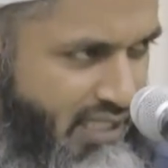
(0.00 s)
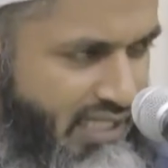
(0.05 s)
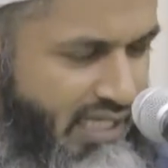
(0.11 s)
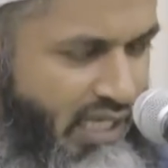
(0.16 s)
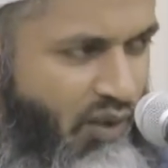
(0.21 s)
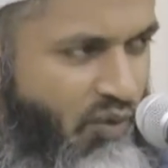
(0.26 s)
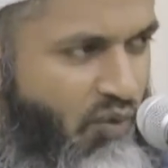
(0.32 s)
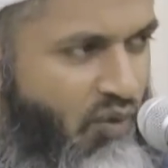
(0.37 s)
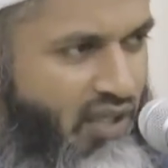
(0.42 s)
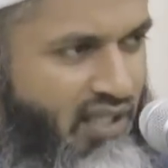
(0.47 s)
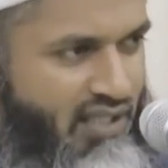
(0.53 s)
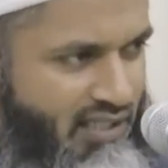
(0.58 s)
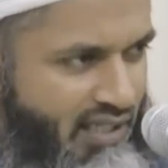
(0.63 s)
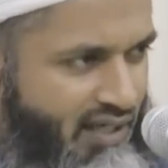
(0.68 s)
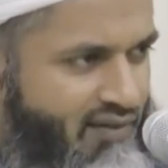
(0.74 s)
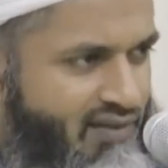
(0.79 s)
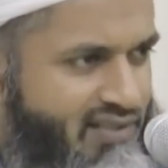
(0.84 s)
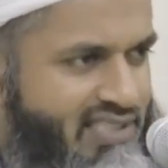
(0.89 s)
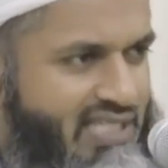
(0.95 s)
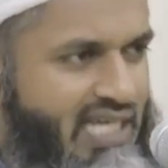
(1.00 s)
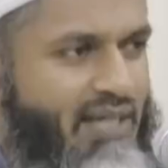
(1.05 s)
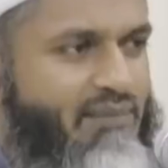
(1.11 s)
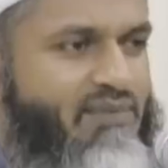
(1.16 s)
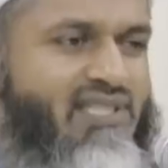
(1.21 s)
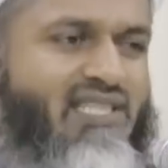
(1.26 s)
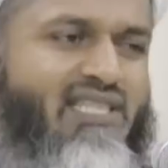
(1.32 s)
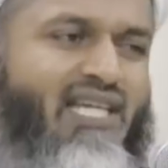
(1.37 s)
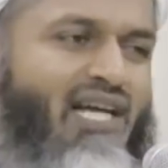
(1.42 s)
Now, the others
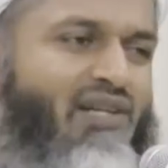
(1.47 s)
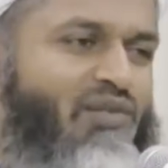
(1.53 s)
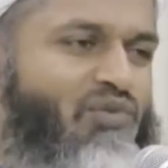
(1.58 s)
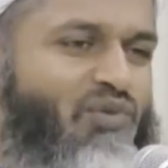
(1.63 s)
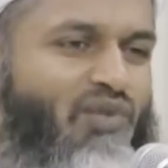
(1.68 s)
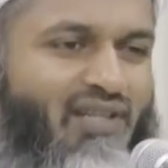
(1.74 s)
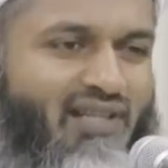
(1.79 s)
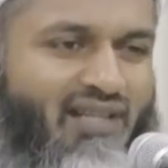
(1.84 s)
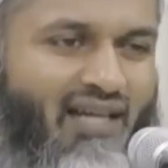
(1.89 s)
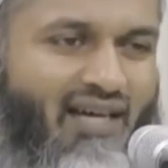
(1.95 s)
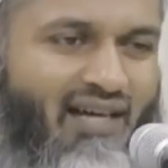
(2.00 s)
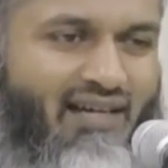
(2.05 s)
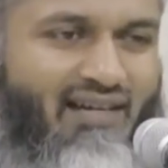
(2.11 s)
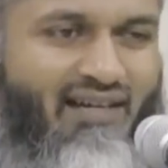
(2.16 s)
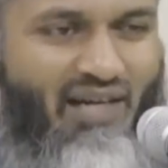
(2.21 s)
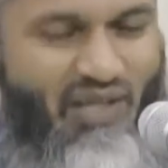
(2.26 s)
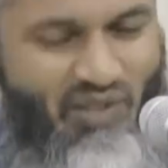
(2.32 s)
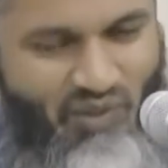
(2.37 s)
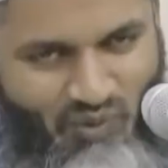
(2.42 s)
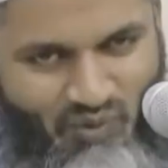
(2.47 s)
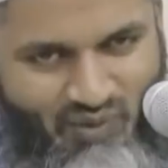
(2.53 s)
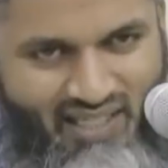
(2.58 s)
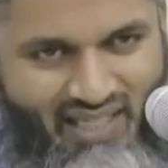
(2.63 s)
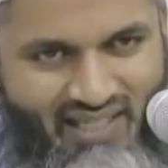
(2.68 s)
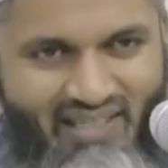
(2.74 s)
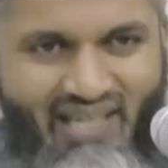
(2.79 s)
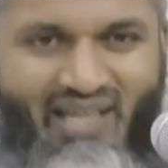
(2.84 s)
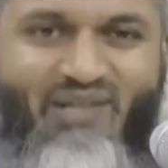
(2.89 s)
came and said, Ya Rasulullah, are you
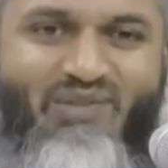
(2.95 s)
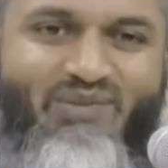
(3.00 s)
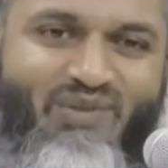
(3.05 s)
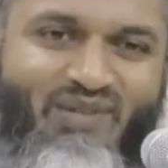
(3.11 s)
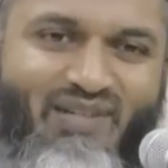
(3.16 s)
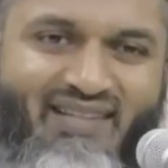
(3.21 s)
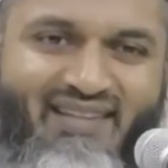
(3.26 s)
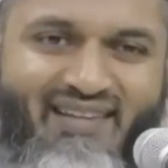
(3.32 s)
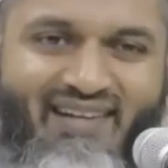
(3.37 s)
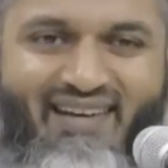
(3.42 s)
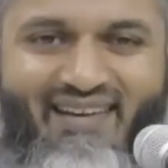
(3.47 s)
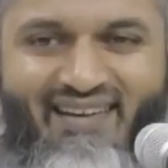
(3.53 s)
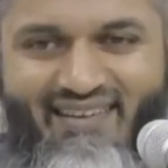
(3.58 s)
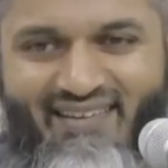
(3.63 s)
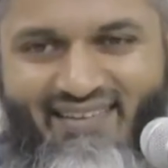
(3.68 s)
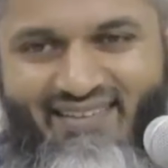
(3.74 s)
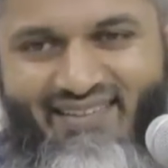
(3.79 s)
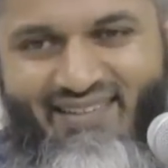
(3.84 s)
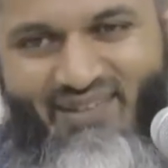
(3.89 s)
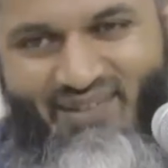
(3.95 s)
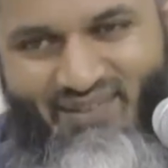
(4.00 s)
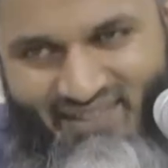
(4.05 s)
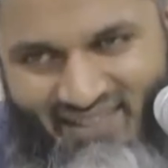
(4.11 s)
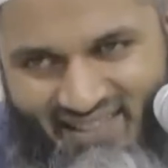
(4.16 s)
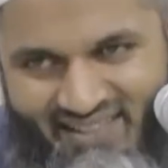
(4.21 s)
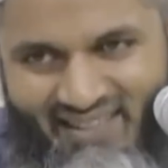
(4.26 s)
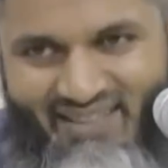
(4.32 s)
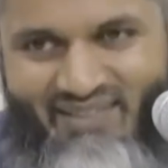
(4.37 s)
okay? Ya Rasulullah, you
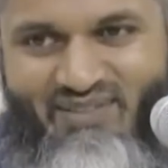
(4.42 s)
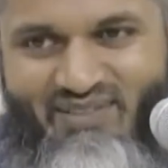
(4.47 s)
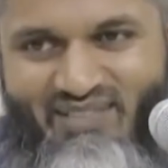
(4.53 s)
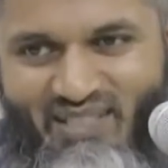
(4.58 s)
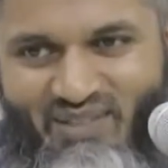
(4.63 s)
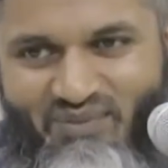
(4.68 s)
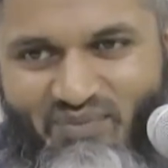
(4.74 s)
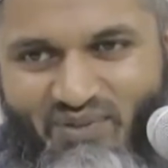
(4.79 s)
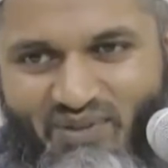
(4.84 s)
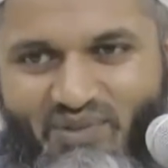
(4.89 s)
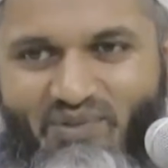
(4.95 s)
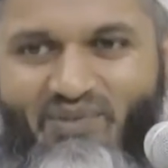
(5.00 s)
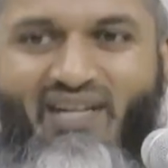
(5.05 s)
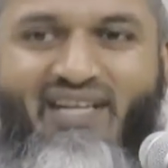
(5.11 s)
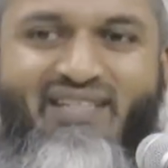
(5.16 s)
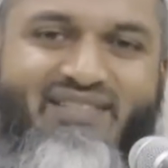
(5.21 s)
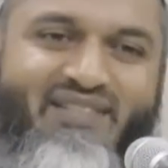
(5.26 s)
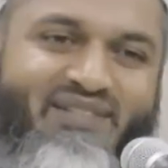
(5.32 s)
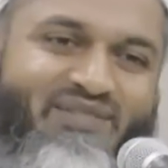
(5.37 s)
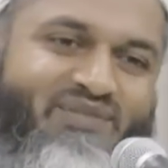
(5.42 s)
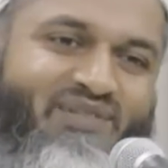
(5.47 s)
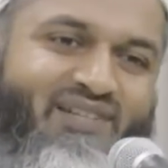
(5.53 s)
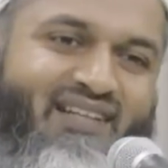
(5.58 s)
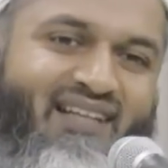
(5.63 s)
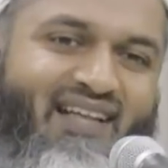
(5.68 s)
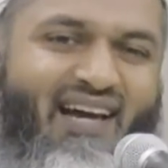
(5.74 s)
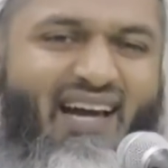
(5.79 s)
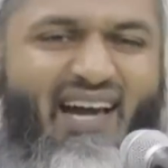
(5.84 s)
know, I'd like to sit with you. Ya
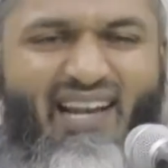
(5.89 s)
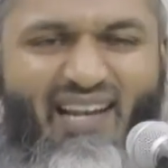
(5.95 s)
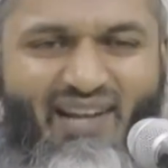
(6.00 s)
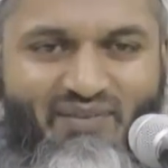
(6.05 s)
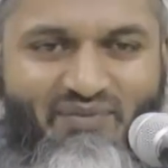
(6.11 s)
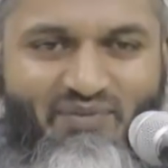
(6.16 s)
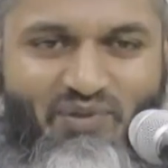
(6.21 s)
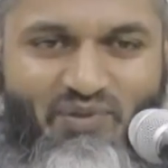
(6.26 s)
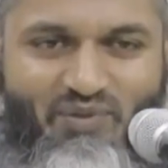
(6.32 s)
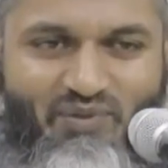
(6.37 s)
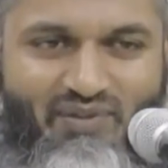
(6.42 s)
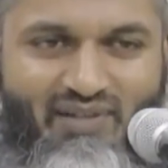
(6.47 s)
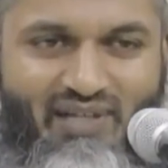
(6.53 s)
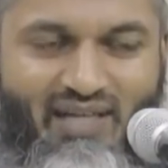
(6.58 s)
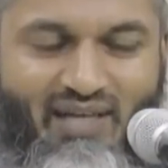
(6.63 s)
Rasulullah, I love you.